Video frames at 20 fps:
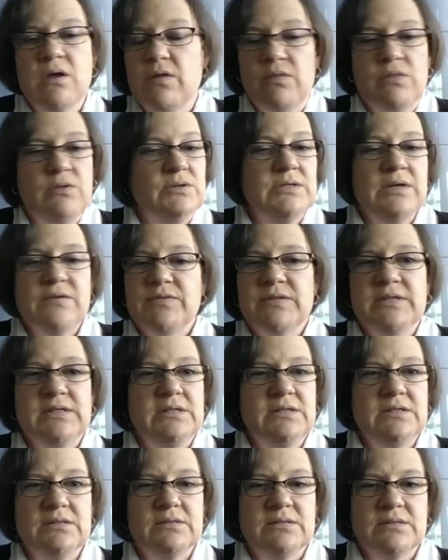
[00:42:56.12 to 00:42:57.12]
they're
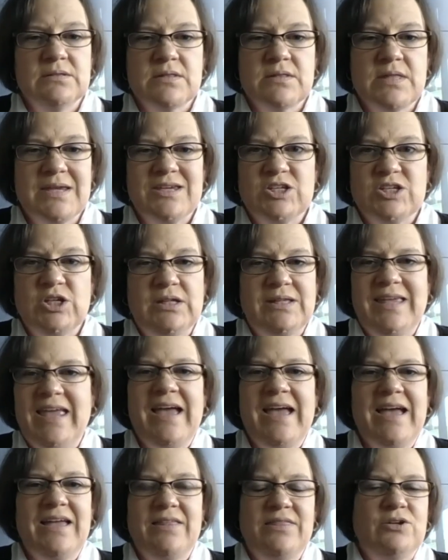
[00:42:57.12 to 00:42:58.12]
definitely they, they
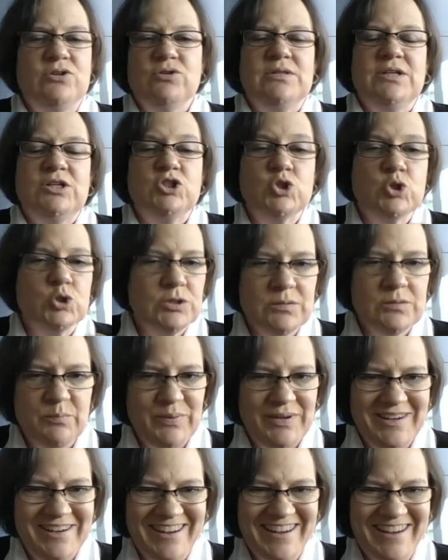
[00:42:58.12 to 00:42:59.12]
can't they're, they shouldn't
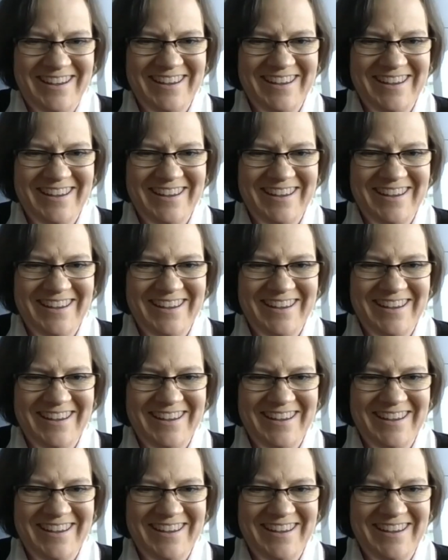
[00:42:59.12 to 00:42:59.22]
be,